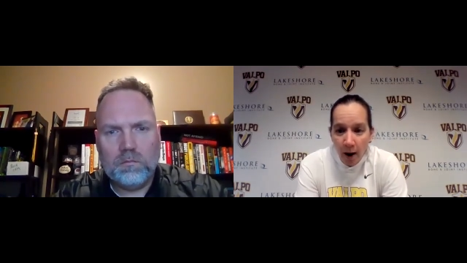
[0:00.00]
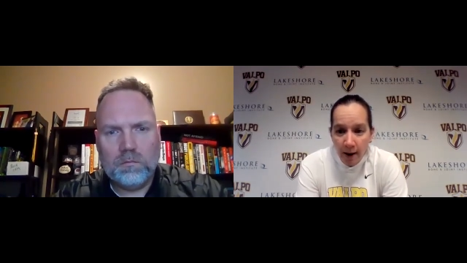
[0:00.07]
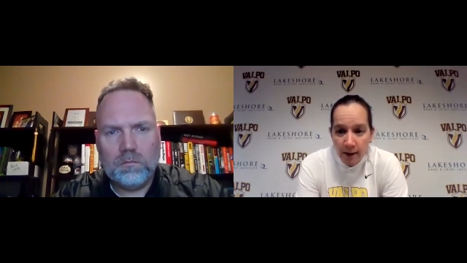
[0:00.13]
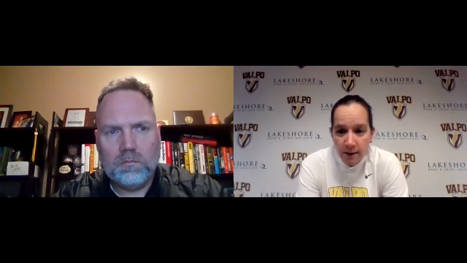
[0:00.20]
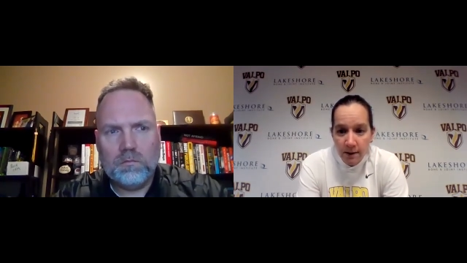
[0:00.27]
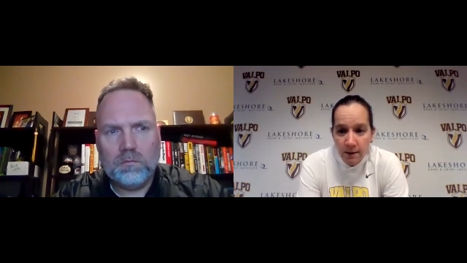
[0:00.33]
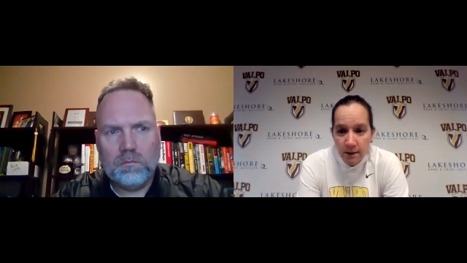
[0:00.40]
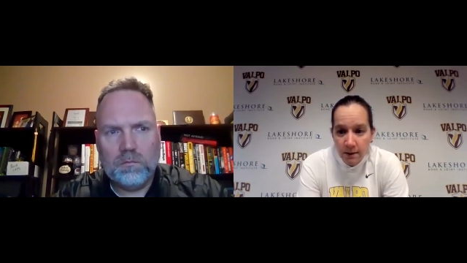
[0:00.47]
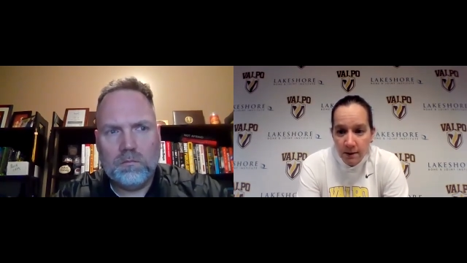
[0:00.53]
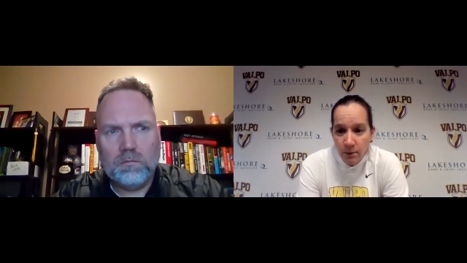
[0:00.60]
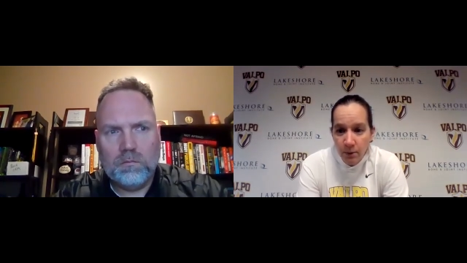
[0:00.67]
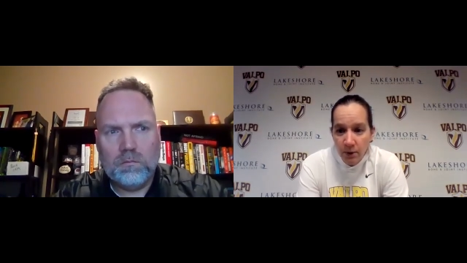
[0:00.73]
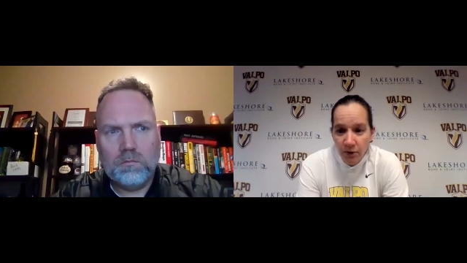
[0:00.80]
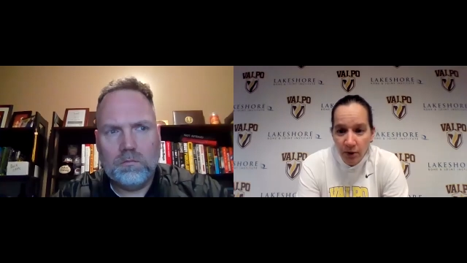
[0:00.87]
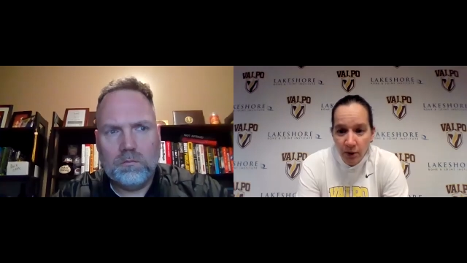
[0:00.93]
Speaker 1: practice
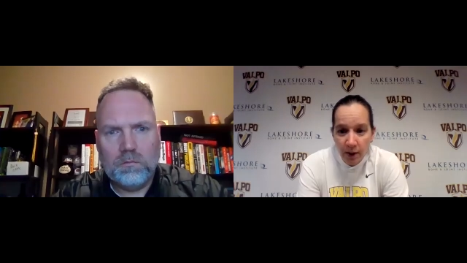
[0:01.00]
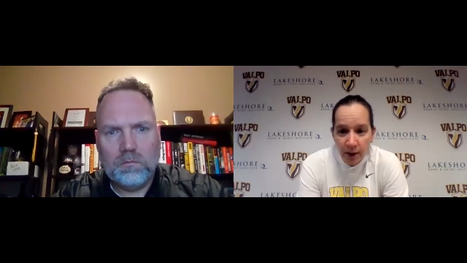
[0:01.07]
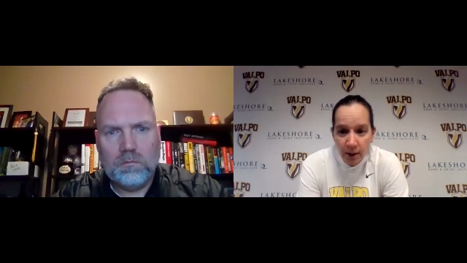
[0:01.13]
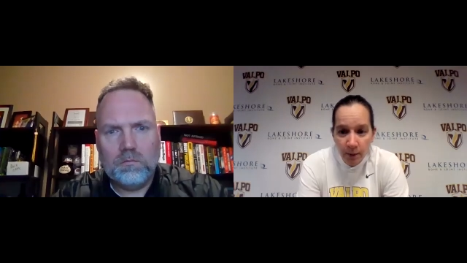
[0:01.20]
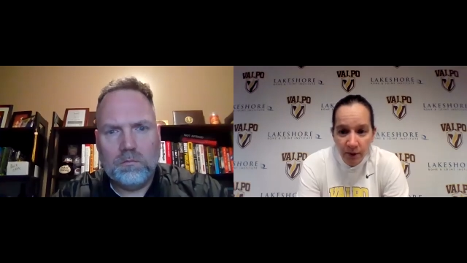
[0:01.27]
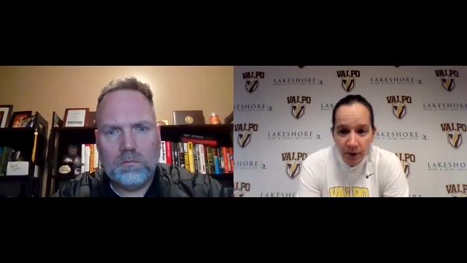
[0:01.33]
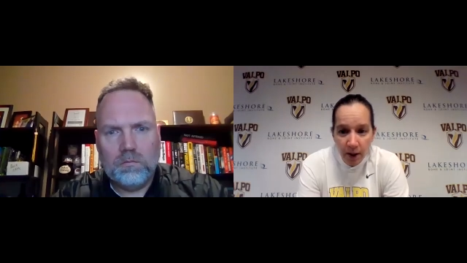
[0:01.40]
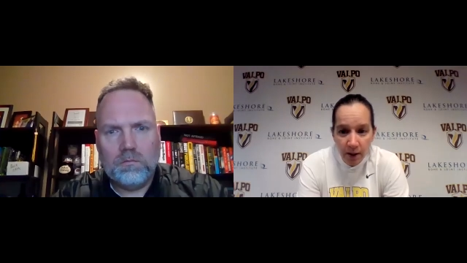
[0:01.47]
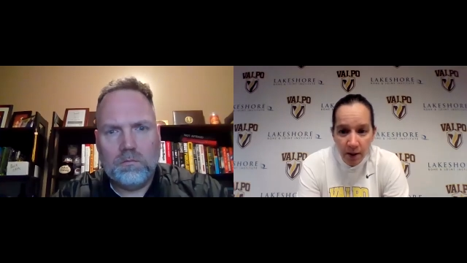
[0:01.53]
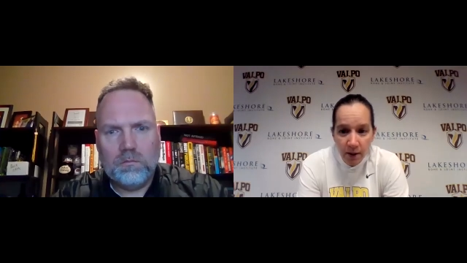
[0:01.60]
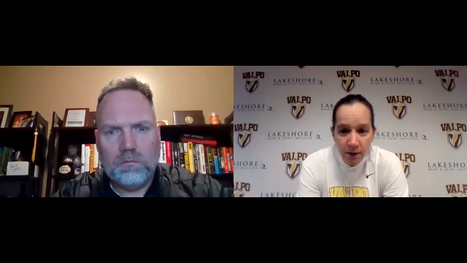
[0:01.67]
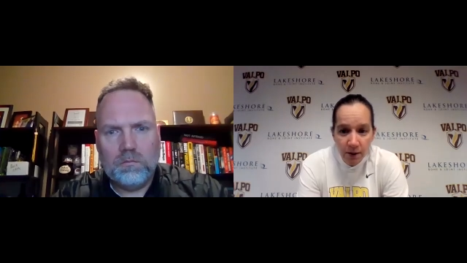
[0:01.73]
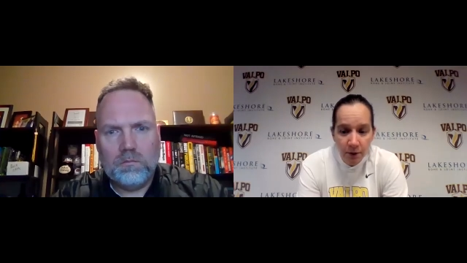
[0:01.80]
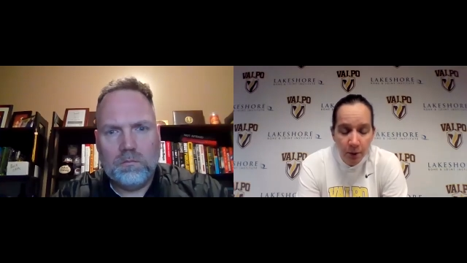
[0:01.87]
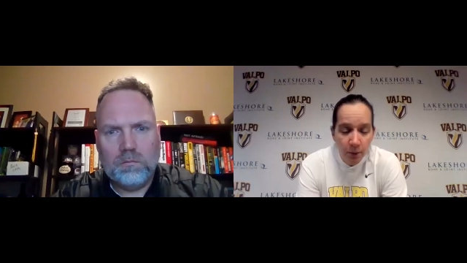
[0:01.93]
until we feel like we've kind of
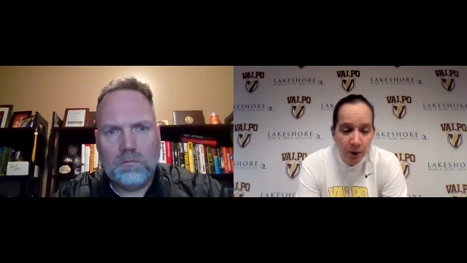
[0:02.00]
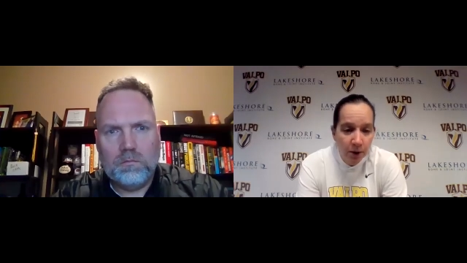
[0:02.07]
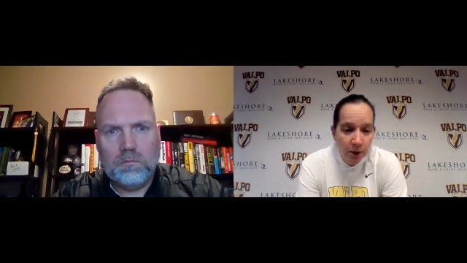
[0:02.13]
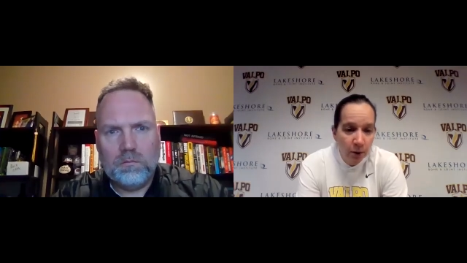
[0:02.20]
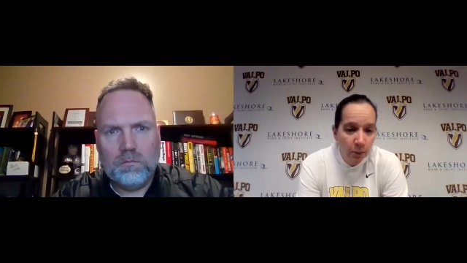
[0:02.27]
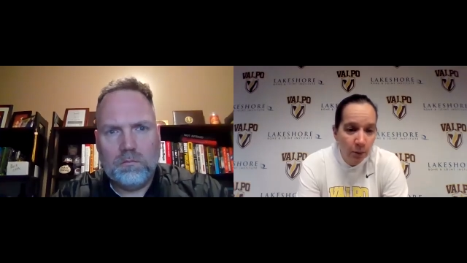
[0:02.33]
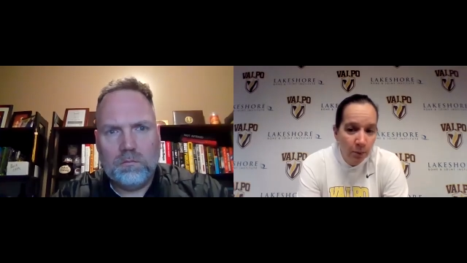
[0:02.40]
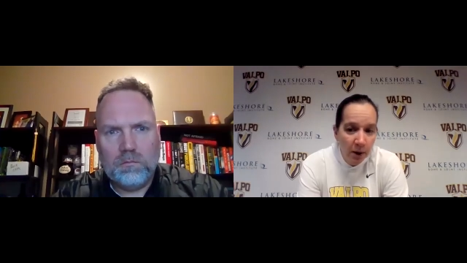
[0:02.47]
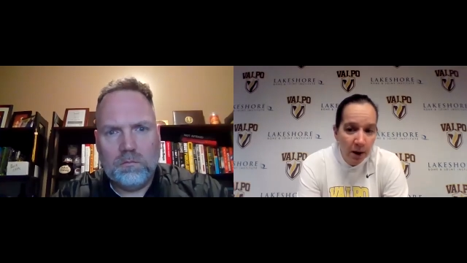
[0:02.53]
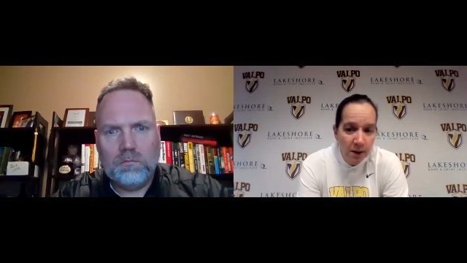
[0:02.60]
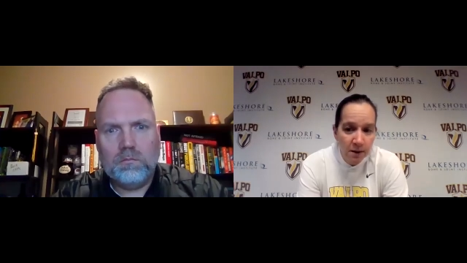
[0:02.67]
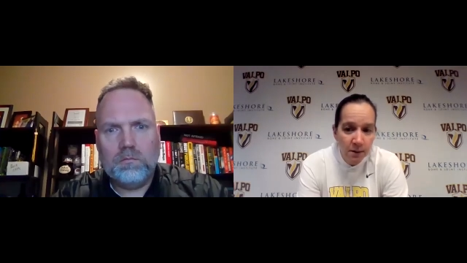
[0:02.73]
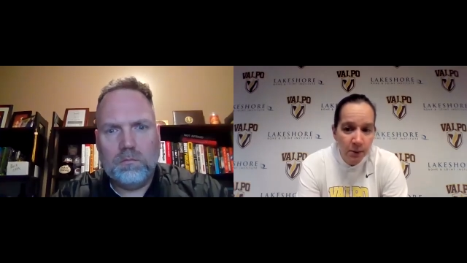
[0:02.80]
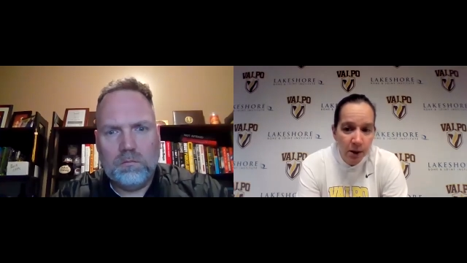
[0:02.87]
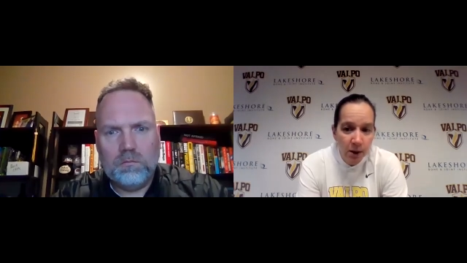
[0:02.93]
cleared the window where
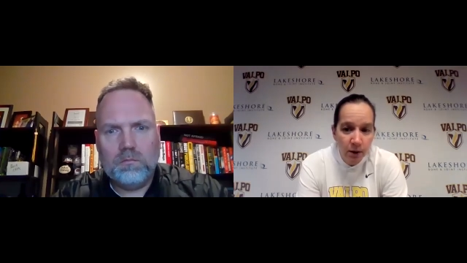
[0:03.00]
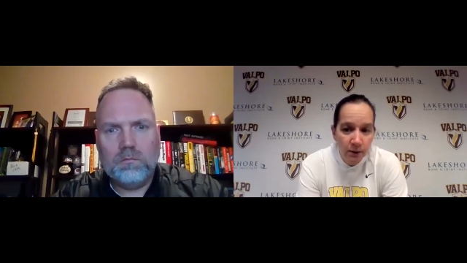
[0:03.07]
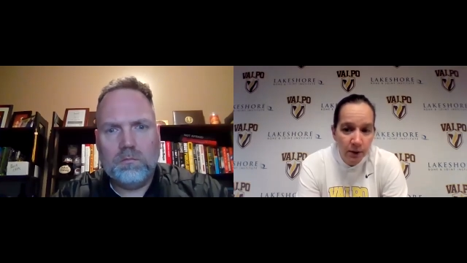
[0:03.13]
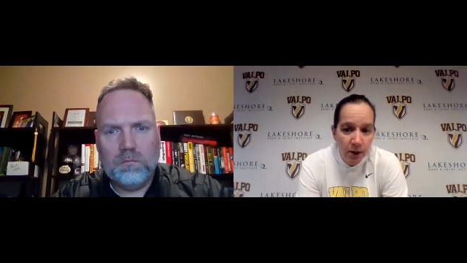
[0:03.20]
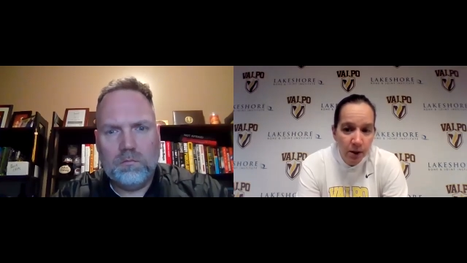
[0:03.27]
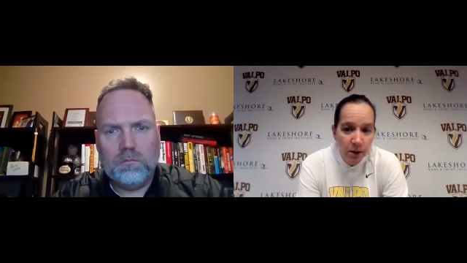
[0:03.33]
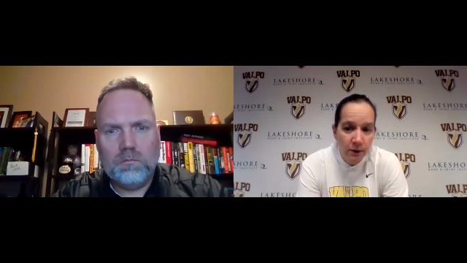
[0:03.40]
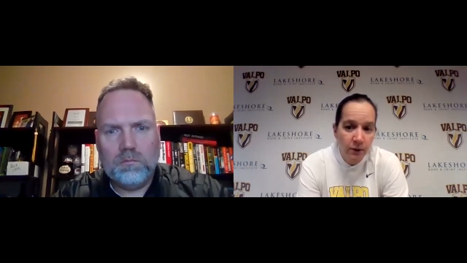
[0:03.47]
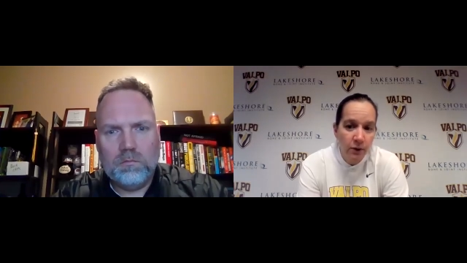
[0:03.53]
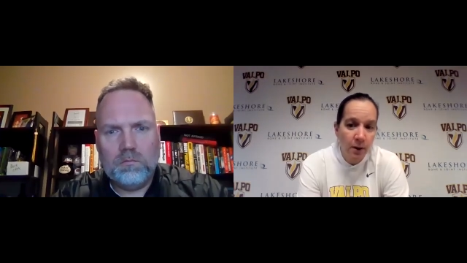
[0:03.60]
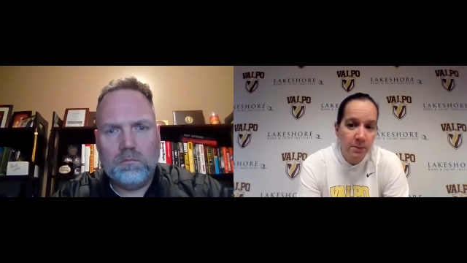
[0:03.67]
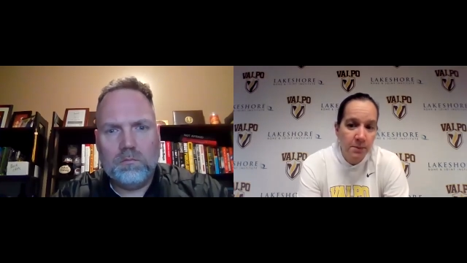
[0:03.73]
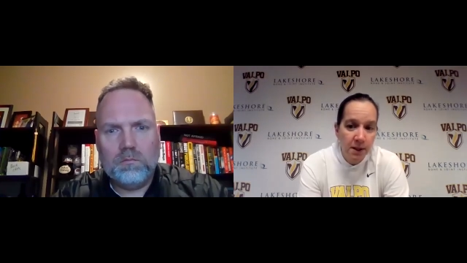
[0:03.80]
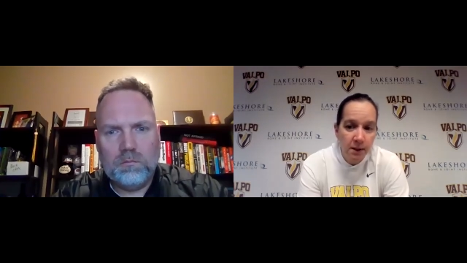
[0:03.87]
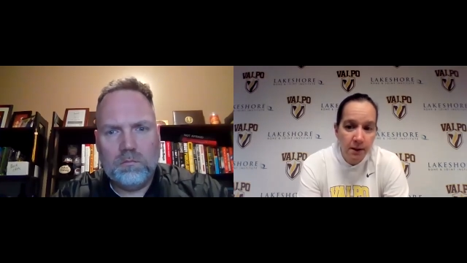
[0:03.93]
possibly COVID could have
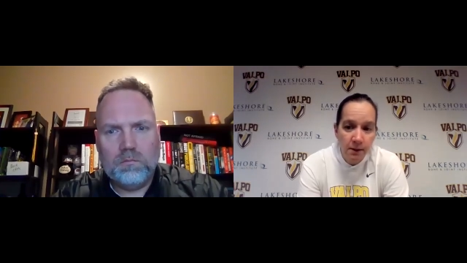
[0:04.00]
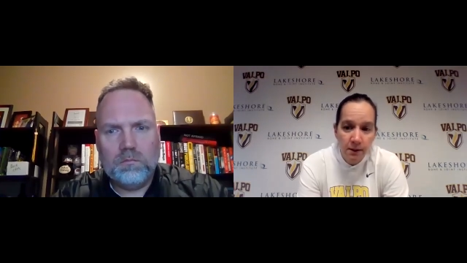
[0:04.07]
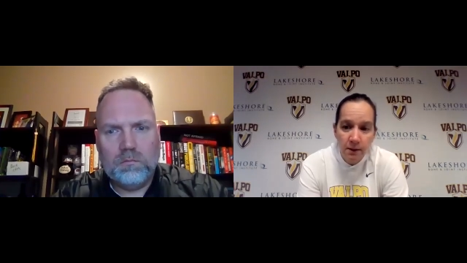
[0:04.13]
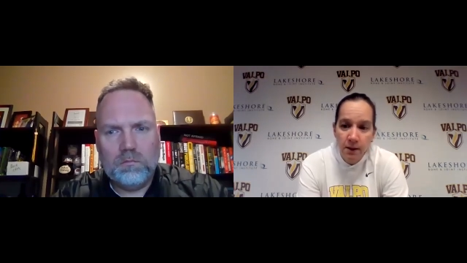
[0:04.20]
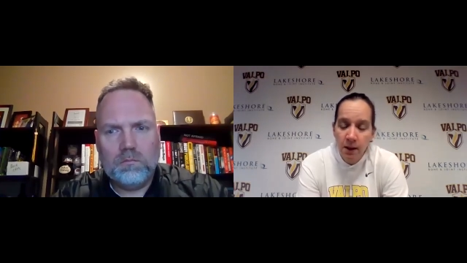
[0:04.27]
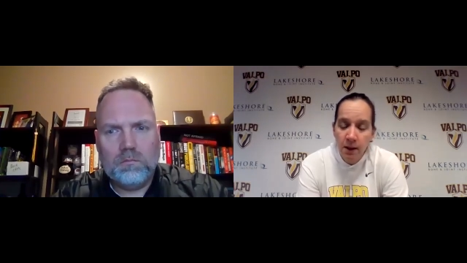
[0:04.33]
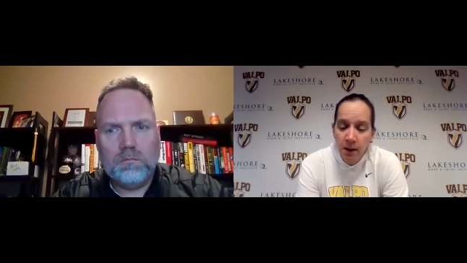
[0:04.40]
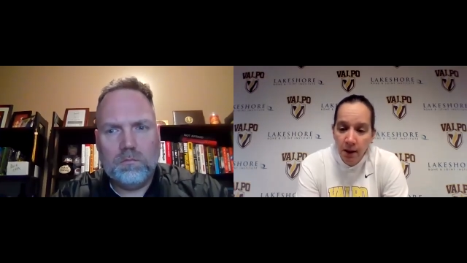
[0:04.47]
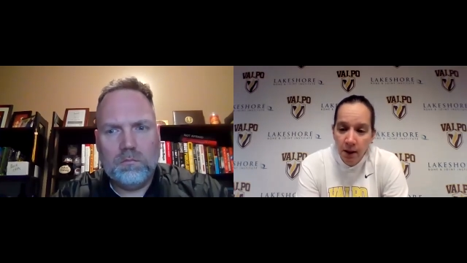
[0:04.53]
crept in and